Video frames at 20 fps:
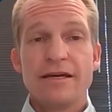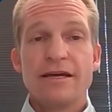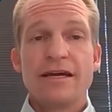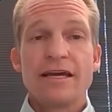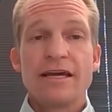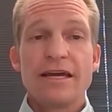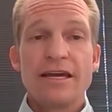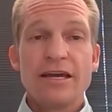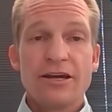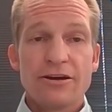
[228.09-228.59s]

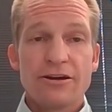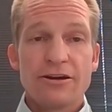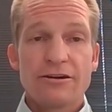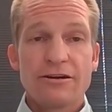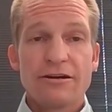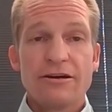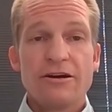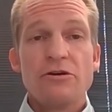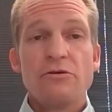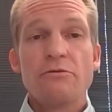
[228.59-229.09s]

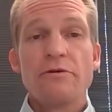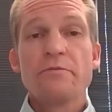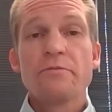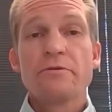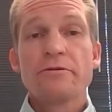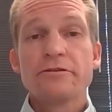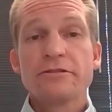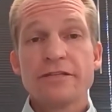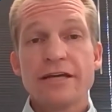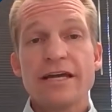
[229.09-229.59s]
Here, we
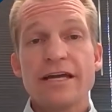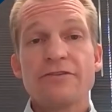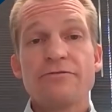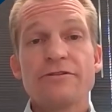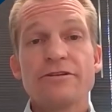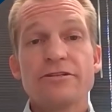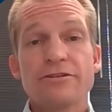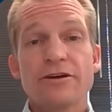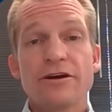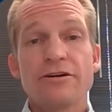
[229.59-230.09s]
present
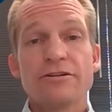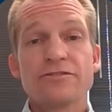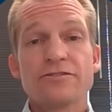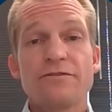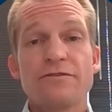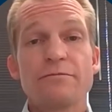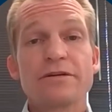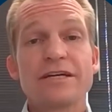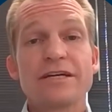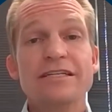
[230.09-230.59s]
results
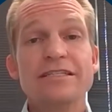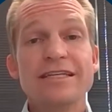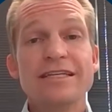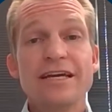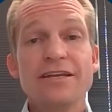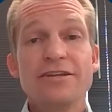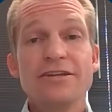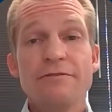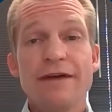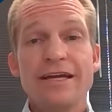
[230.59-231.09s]
from
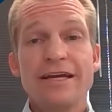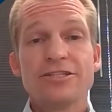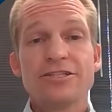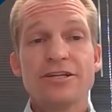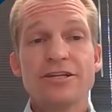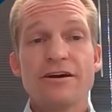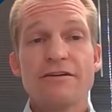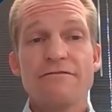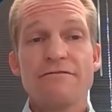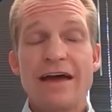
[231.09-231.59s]

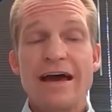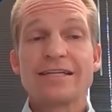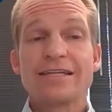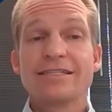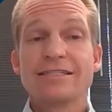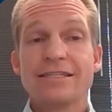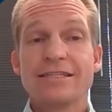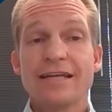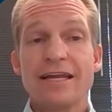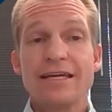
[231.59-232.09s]
continuation of that
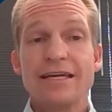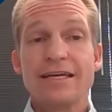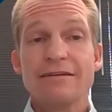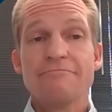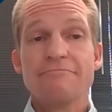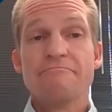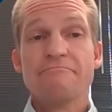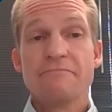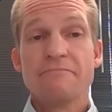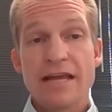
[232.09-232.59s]
study,
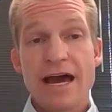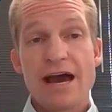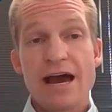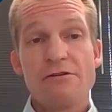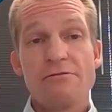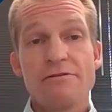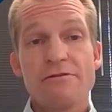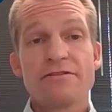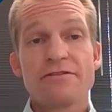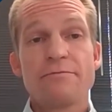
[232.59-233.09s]
now
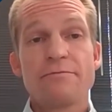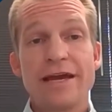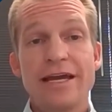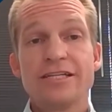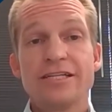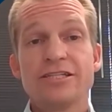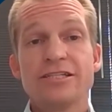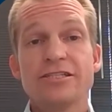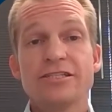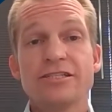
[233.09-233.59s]
with
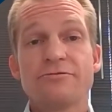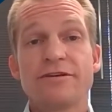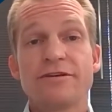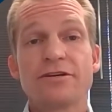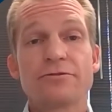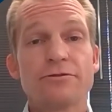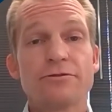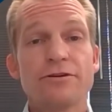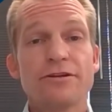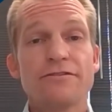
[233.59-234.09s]
patients
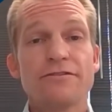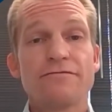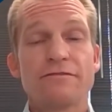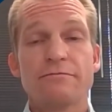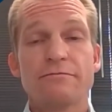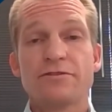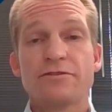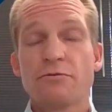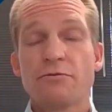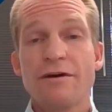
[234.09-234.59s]
recruited
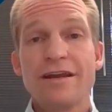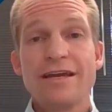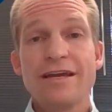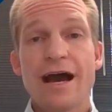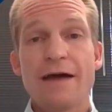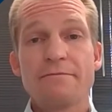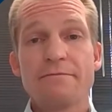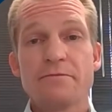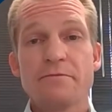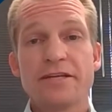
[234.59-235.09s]
from 20
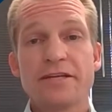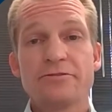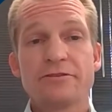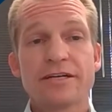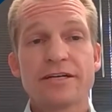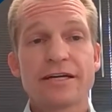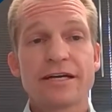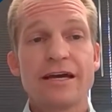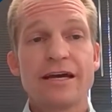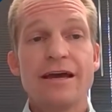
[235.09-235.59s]

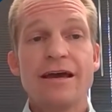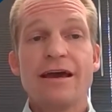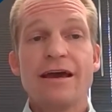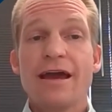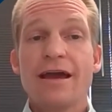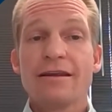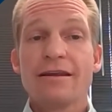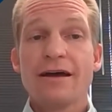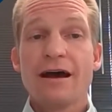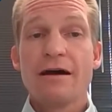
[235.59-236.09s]
optometric
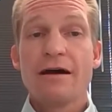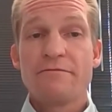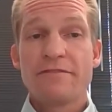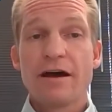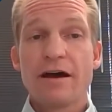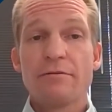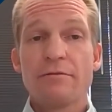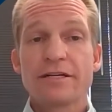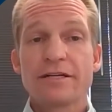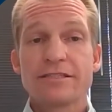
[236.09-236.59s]
and
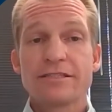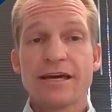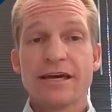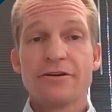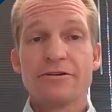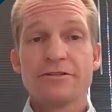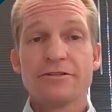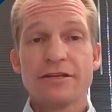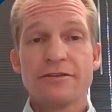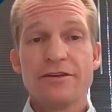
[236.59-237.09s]
ophthalmic
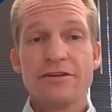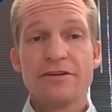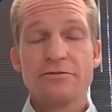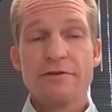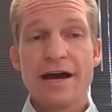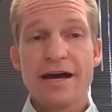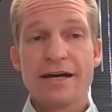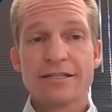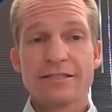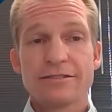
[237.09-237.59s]
centers in the
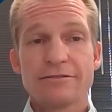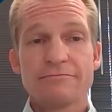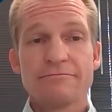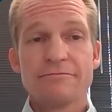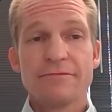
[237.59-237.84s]
US.